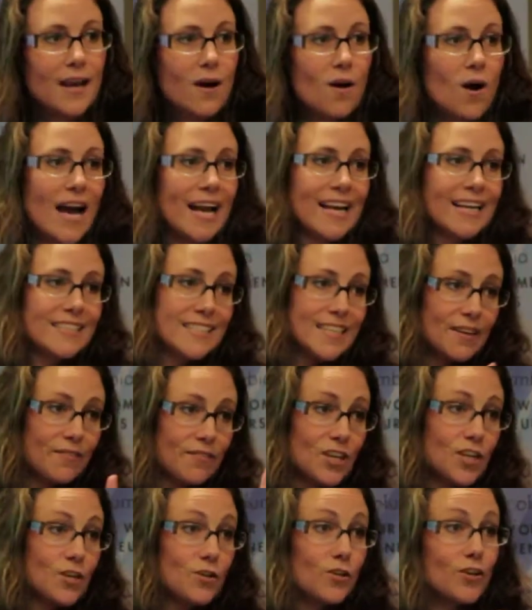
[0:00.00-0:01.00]
and it's
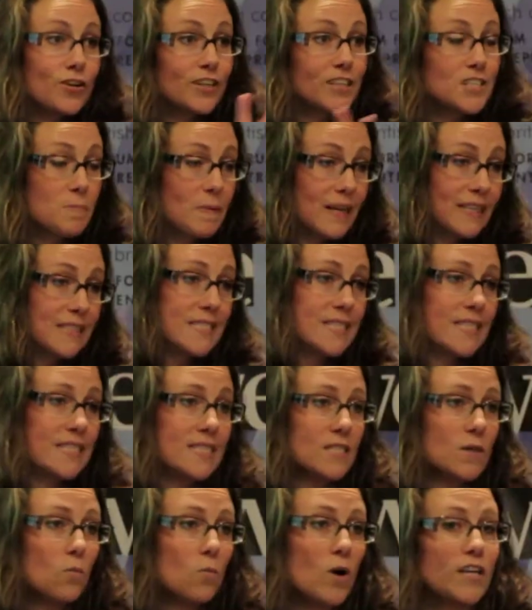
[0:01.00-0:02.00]
giving you your
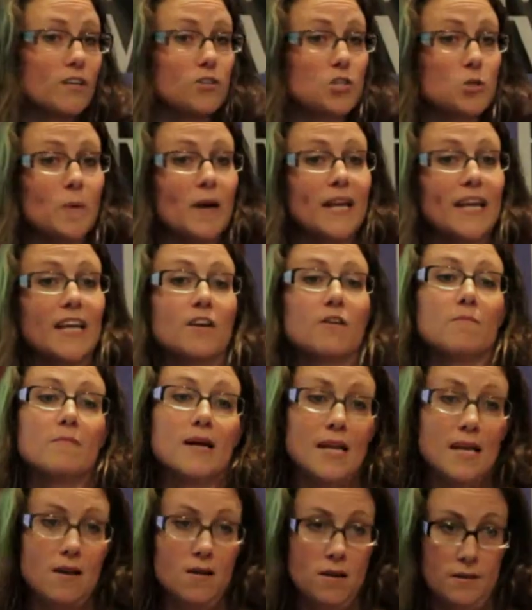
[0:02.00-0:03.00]
expenses and what you're spending your
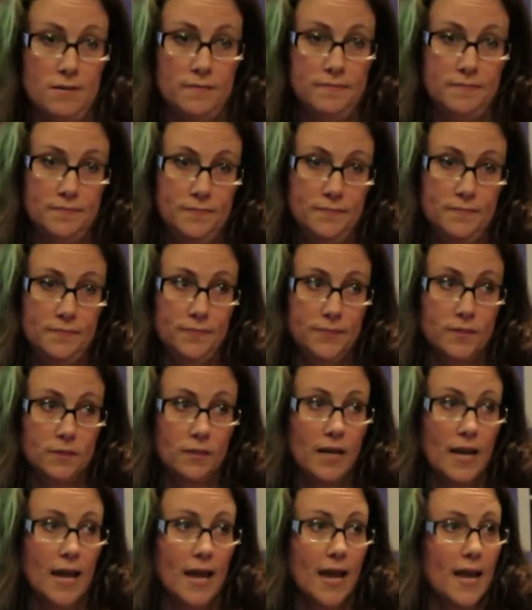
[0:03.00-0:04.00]
money on.
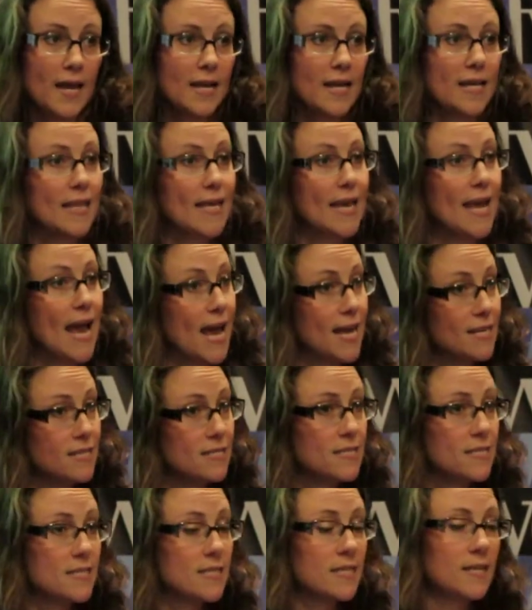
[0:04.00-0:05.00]
Okay, and at the
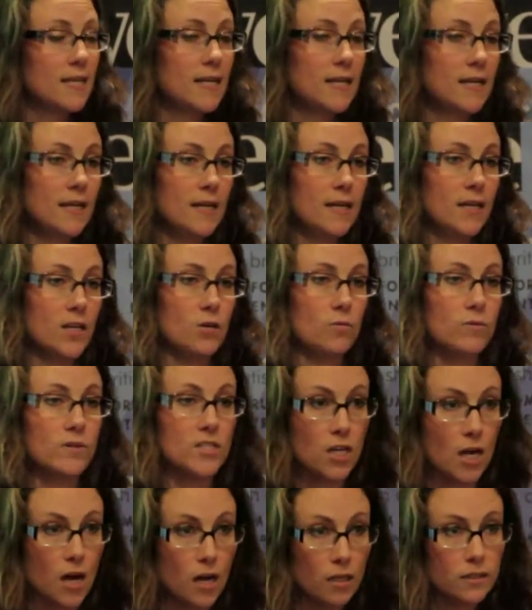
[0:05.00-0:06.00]
end, your
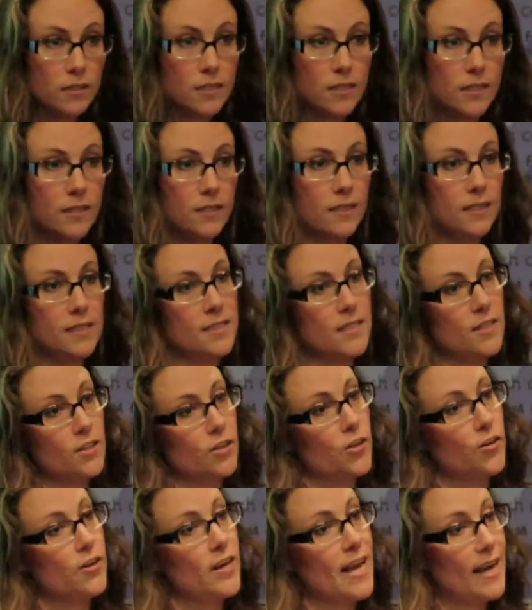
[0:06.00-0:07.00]
result is either
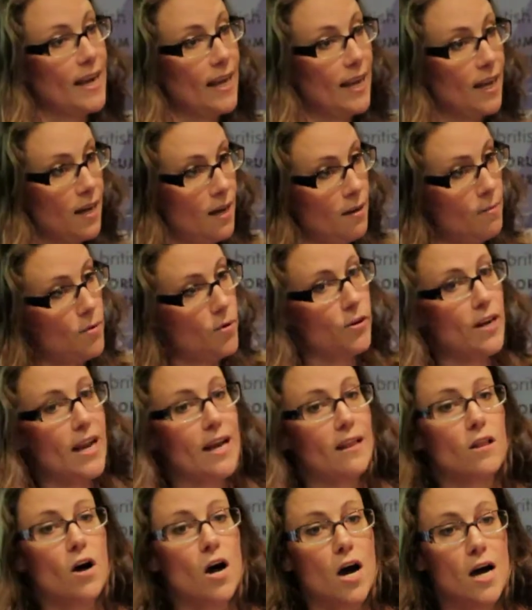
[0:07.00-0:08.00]
your net income or
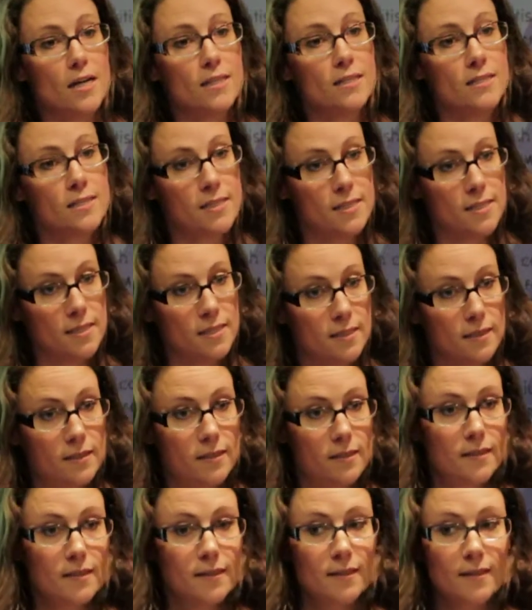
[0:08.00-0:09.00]
net loss
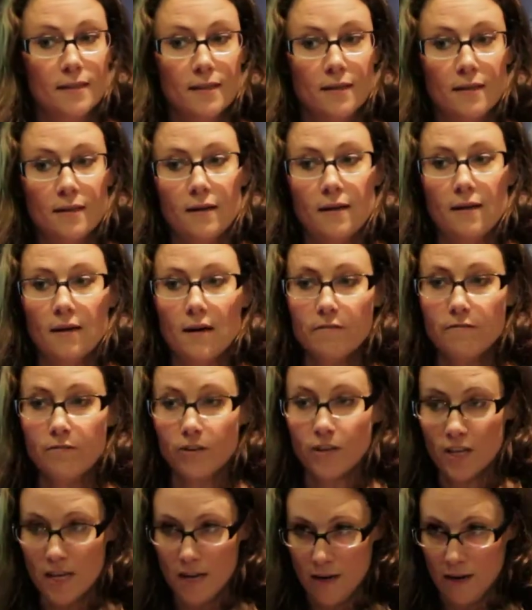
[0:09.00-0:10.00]
for
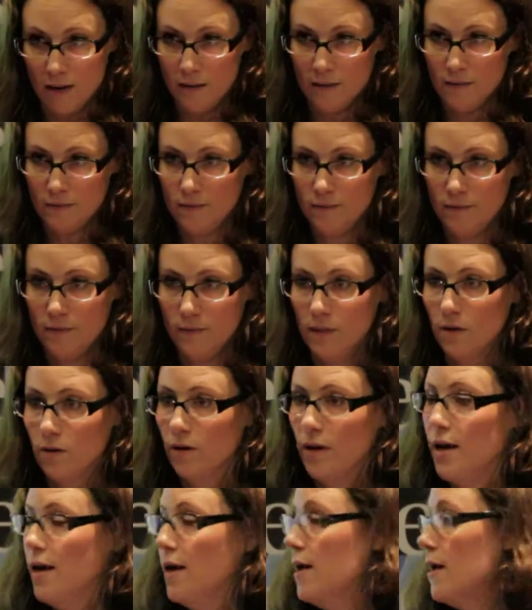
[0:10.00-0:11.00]
the year.
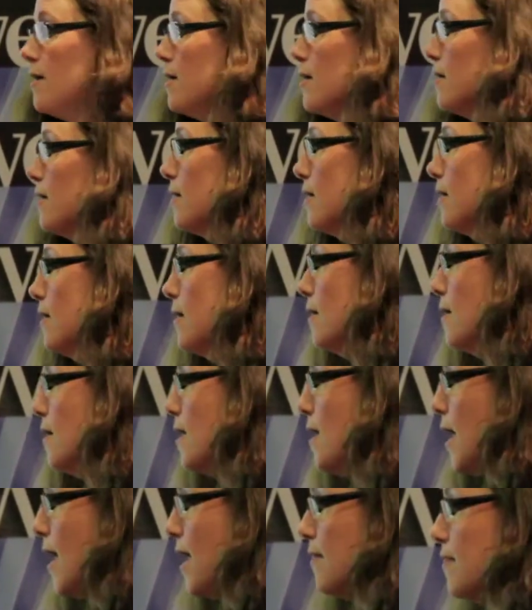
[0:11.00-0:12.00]
Okay?
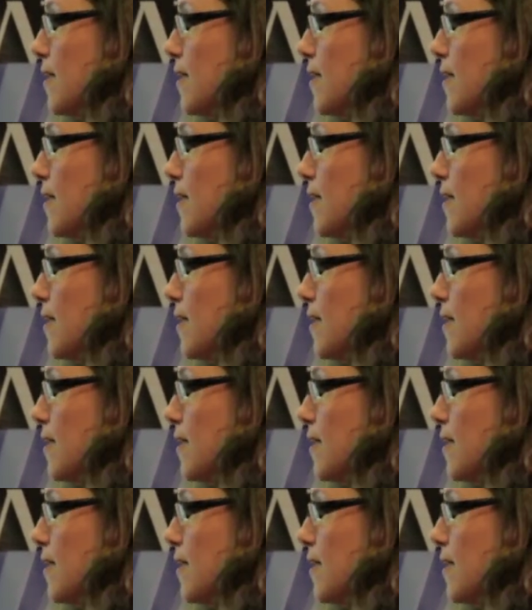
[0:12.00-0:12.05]
And